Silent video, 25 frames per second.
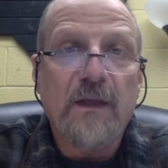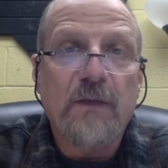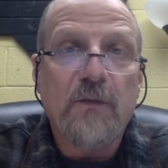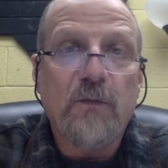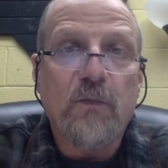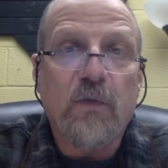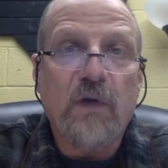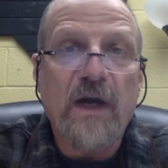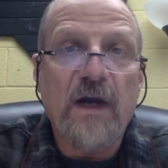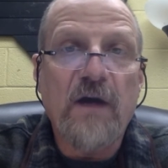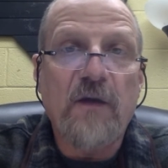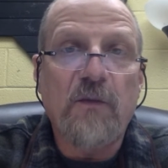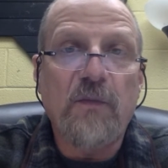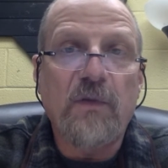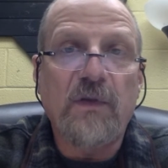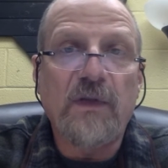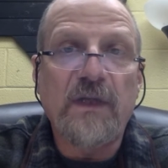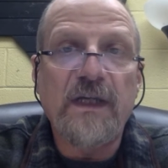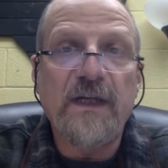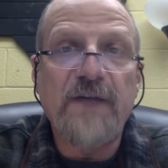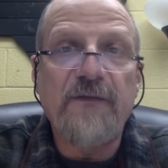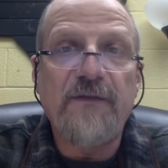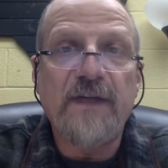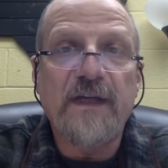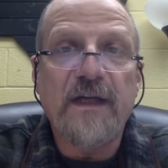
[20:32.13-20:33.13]
Brown
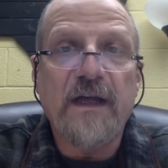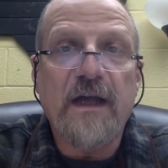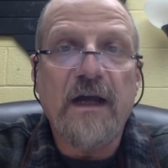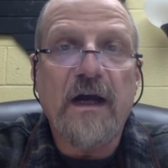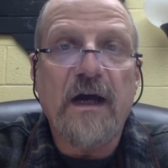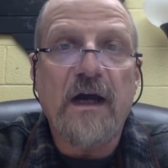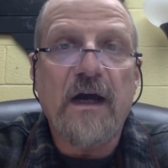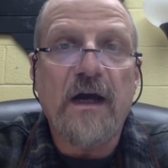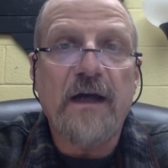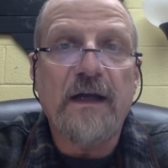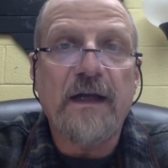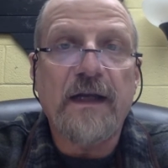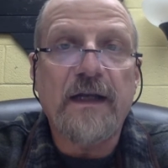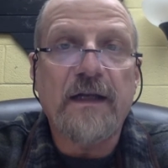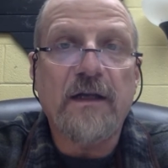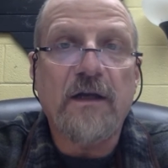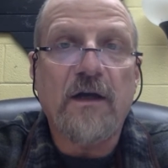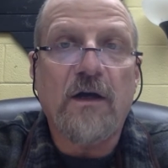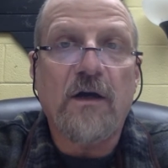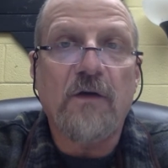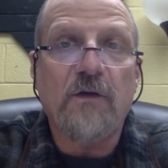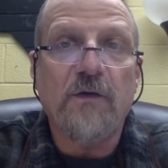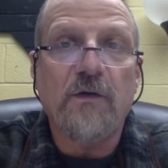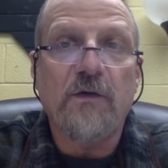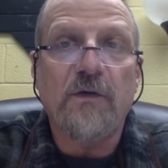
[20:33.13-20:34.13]
believed that God had
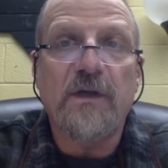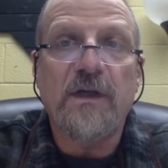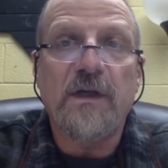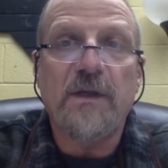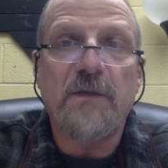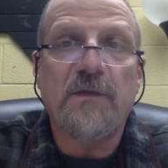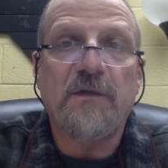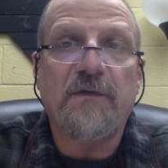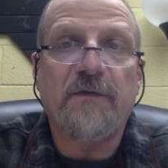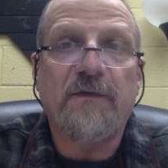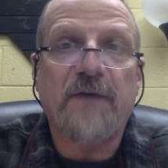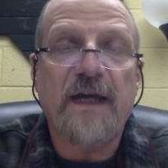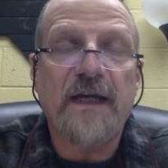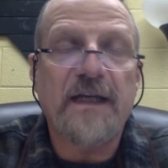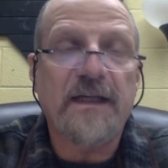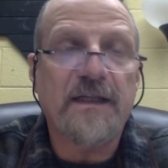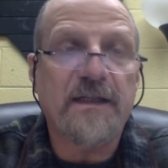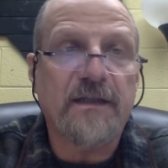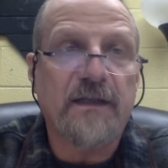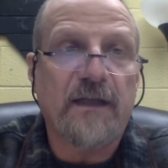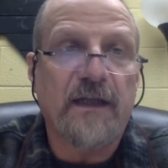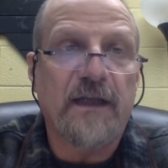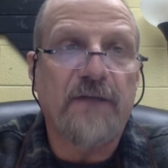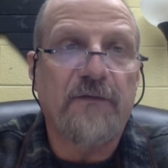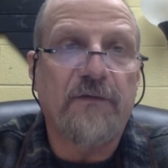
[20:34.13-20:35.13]
called on him to fight
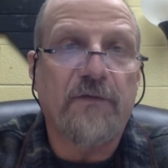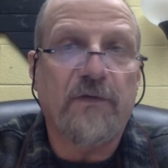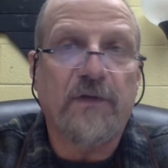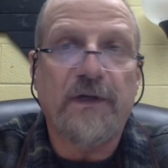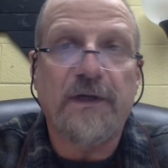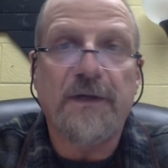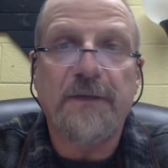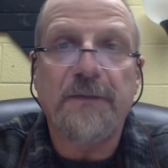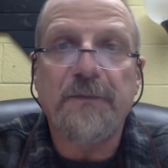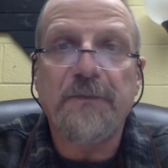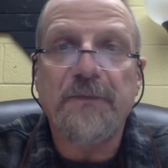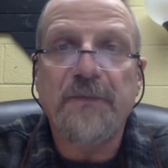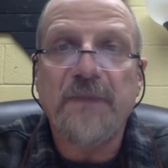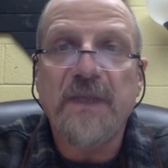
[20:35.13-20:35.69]
slavery.